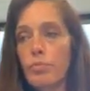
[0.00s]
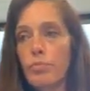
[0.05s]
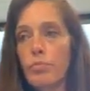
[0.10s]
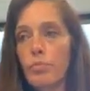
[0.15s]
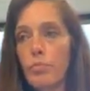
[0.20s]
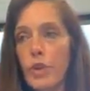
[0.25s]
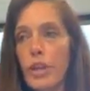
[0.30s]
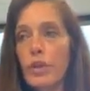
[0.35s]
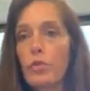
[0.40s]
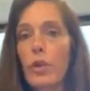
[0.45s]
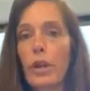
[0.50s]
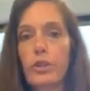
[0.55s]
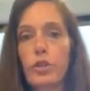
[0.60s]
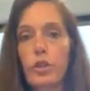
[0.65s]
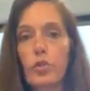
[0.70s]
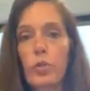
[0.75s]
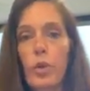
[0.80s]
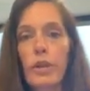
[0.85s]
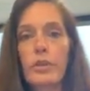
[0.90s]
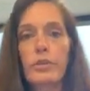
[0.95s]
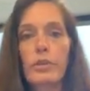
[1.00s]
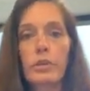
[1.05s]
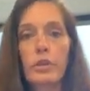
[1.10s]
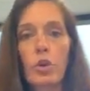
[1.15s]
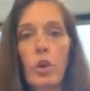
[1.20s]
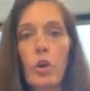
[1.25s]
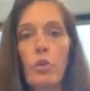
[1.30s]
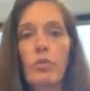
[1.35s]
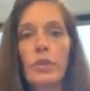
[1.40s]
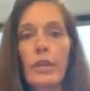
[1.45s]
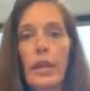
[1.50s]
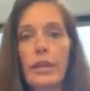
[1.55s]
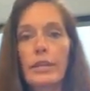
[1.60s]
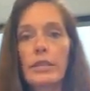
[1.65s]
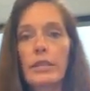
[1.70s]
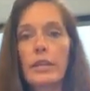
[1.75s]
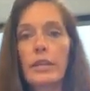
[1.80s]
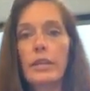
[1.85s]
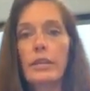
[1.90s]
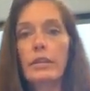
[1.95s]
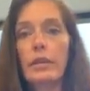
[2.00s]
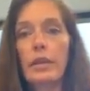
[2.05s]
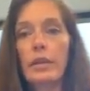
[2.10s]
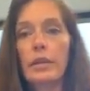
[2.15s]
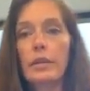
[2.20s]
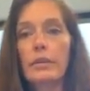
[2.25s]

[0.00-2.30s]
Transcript: redirect you right to the COVID-19